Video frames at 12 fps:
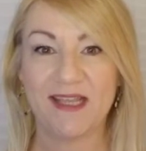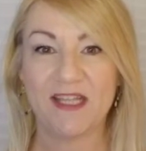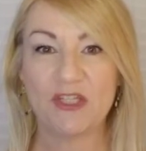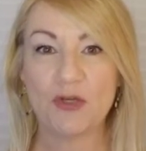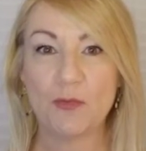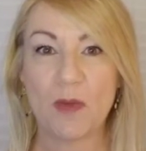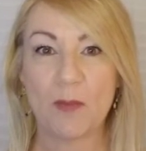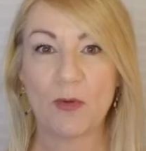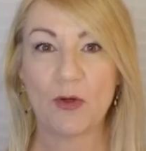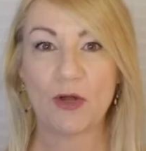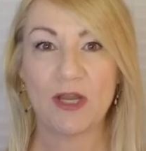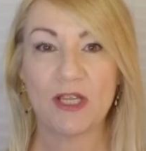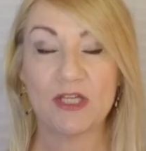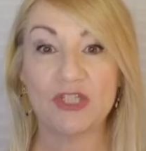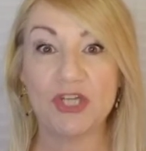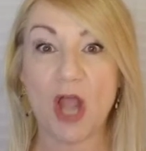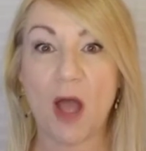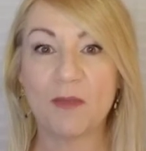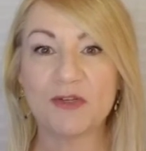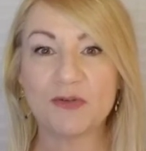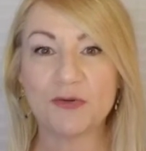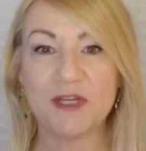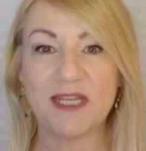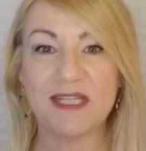Do you remember
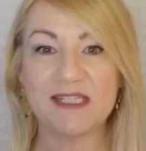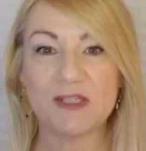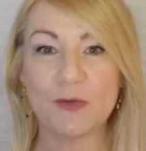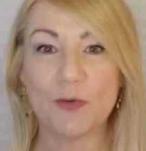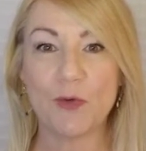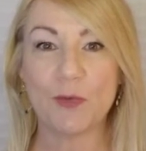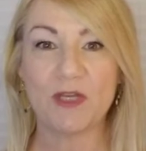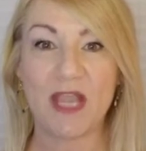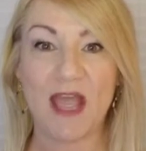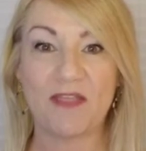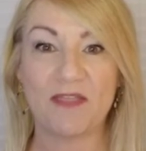geometry in school when you had